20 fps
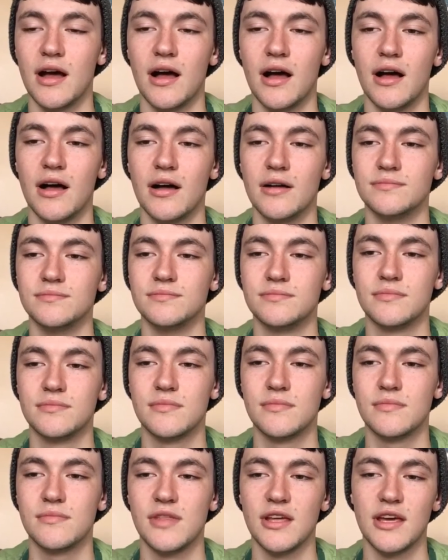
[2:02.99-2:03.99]

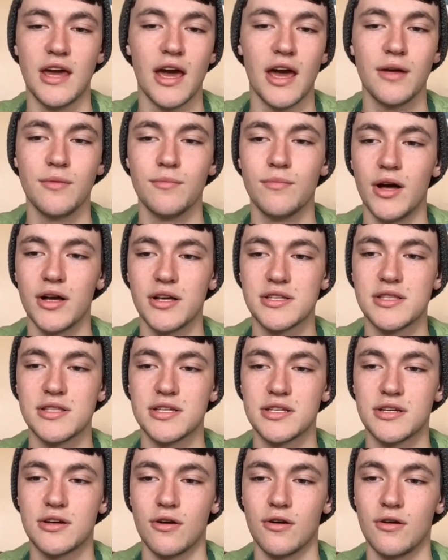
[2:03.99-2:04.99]
The gang mugs
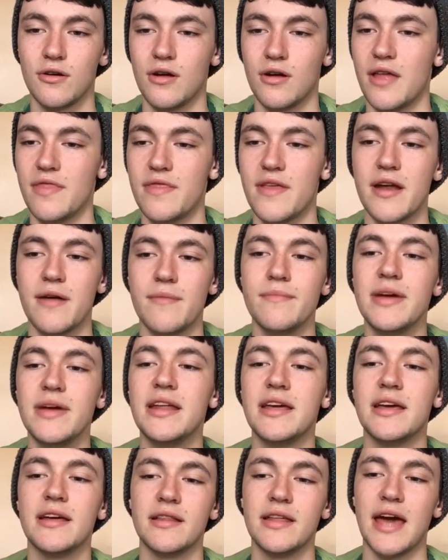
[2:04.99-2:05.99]
this girl, and then
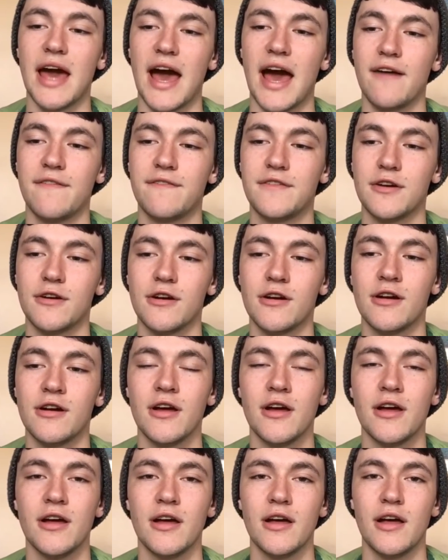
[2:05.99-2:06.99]
immediately after,
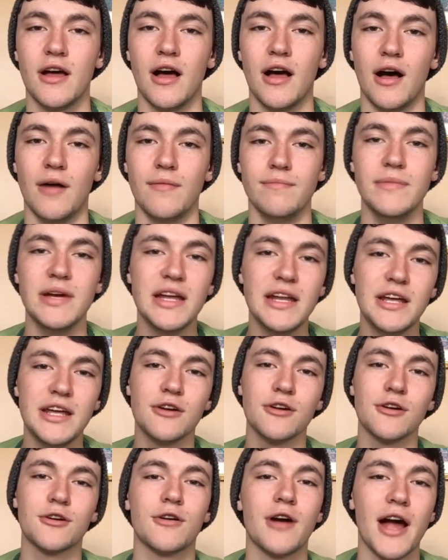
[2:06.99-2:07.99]
a
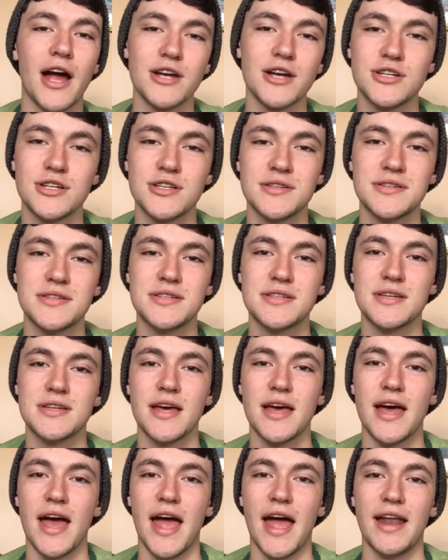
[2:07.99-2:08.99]
meteor crashes,
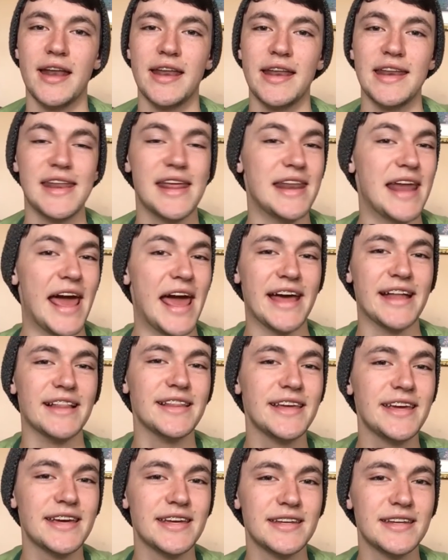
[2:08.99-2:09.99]
and an
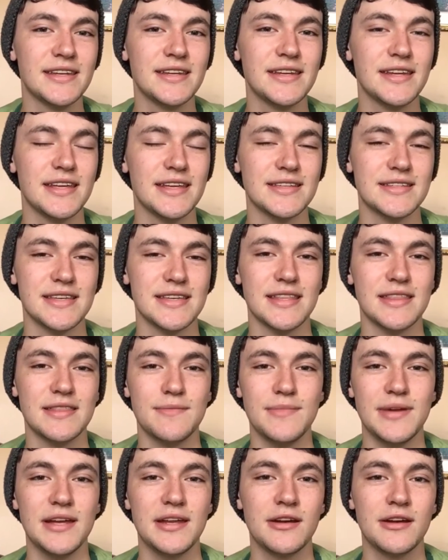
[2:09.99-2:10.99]
alien is in
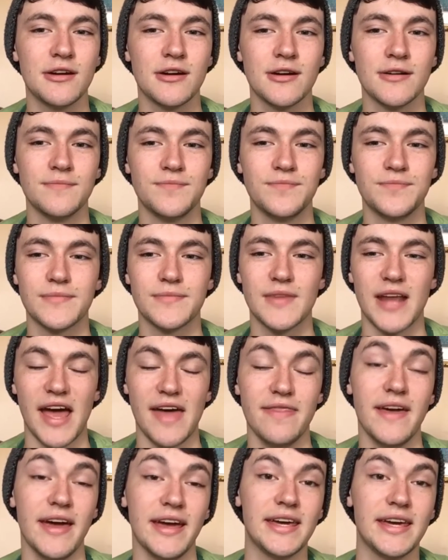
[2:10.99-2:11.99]
the meteor,
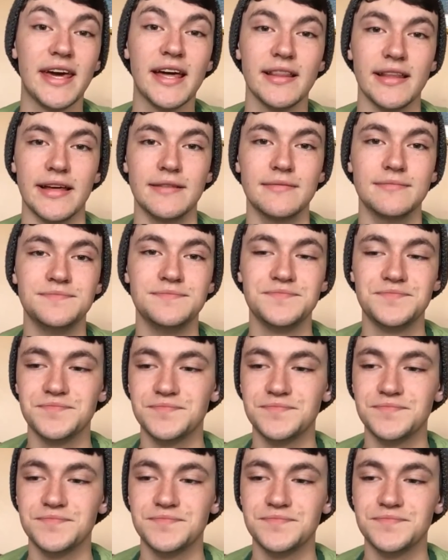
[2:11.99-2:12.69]
and they kill it.